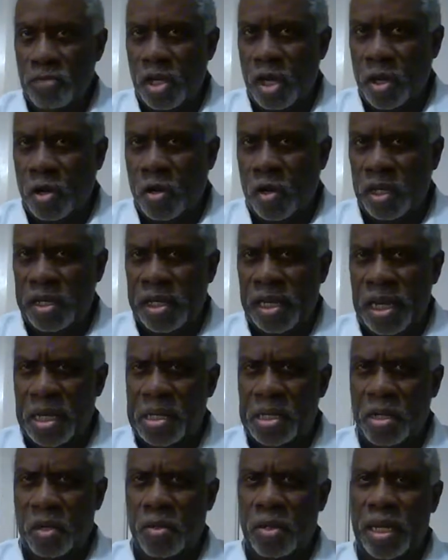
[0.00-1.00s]
According to he
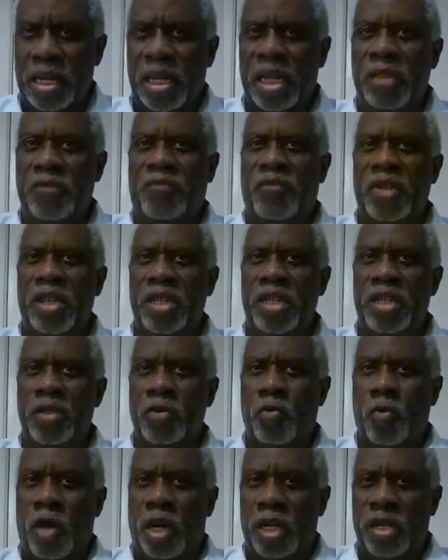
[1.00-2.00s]
had told
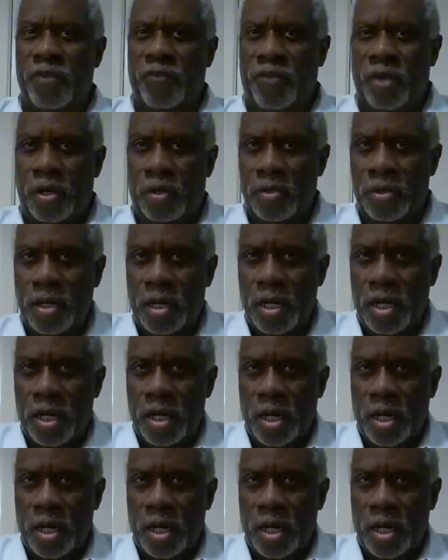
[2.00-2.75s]
Ephesians 1 and 4,